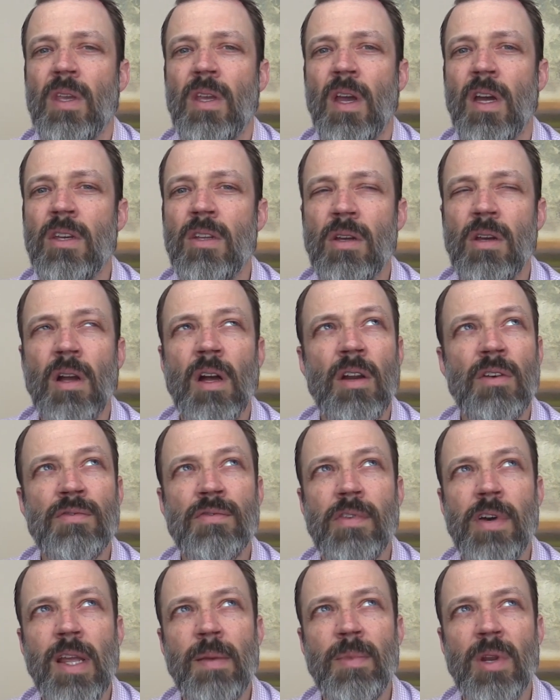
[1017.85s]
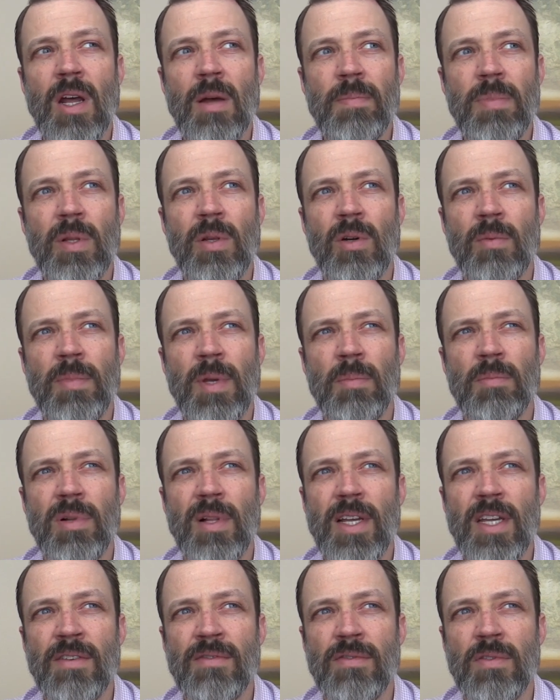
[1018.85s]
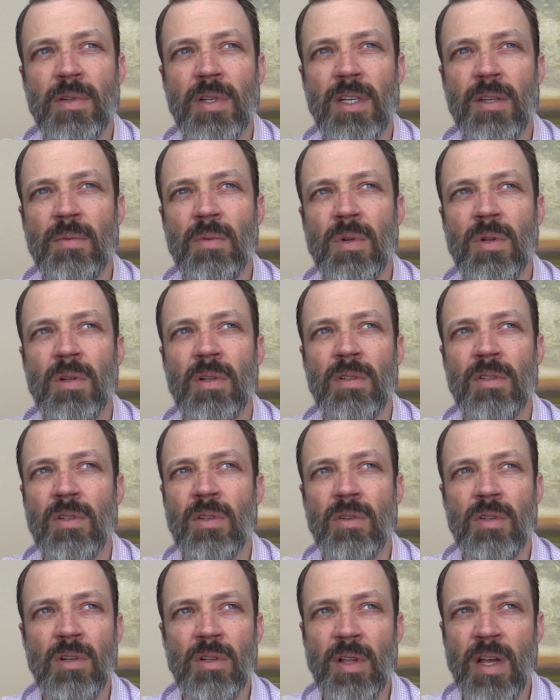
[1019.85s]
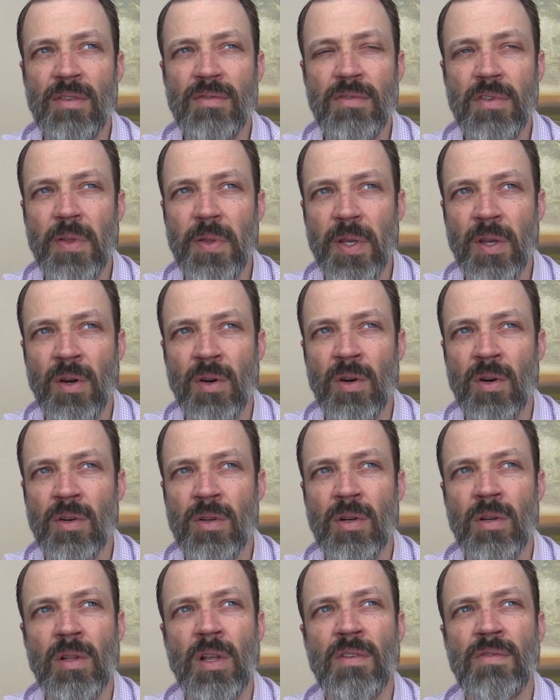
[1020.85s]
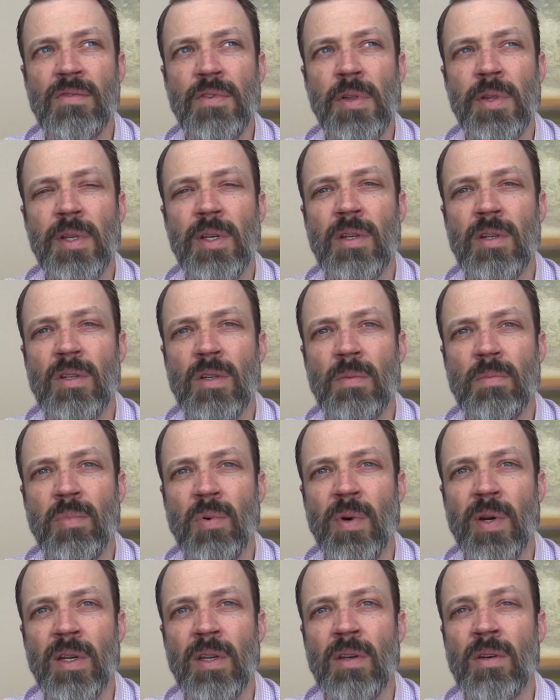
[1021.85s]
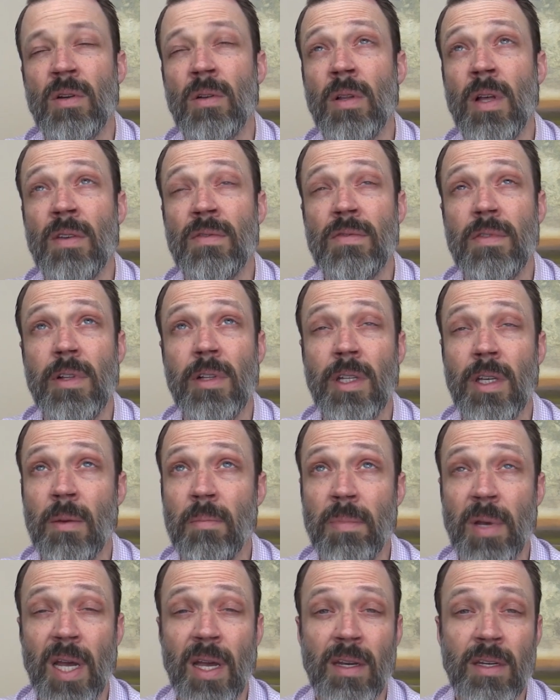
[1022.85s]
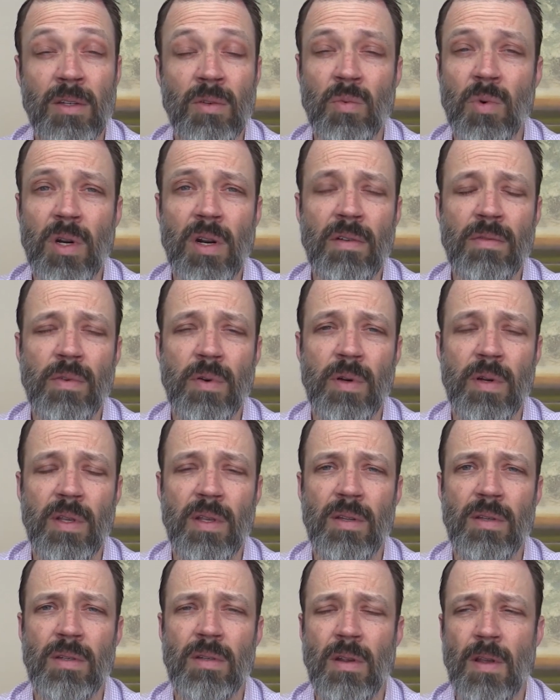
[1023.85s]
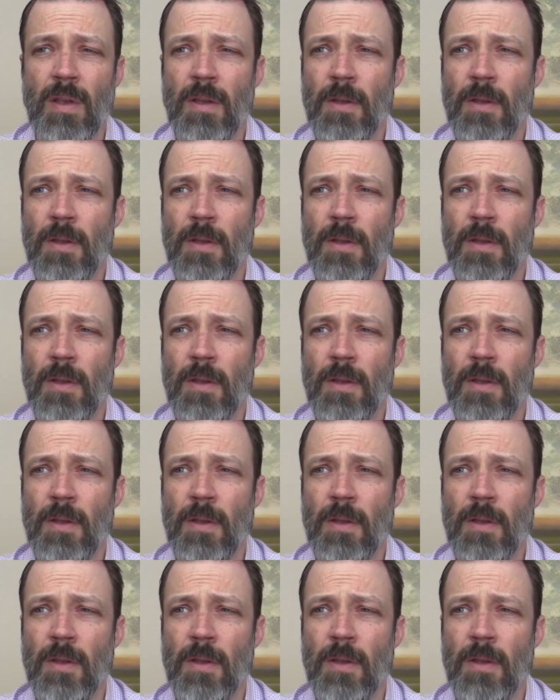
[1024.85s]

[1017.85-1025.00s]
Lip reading: And you can kind of frame it up a little bit playfully. Well, so you're left feeling hurt, you're left feeling disappointed, you're left feeling abandoned, whatever it is.